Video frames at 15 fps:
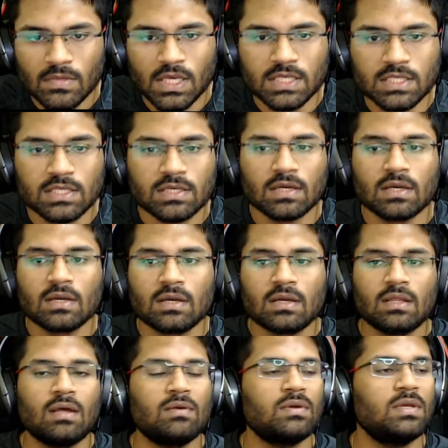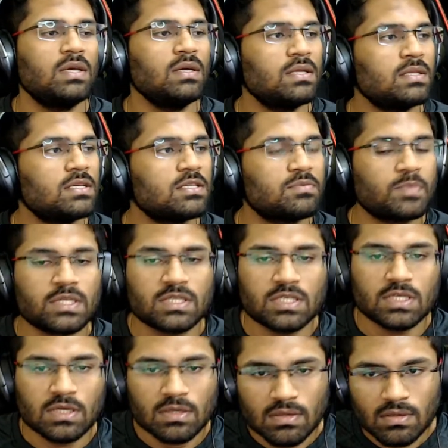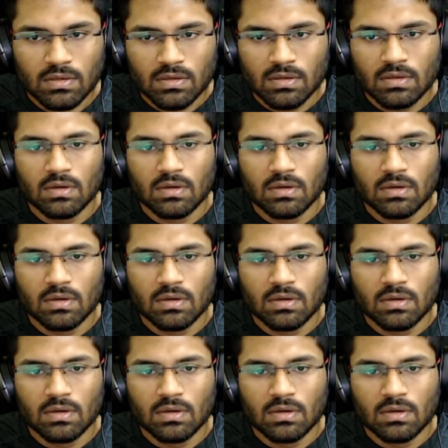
Yes. Now here in this position,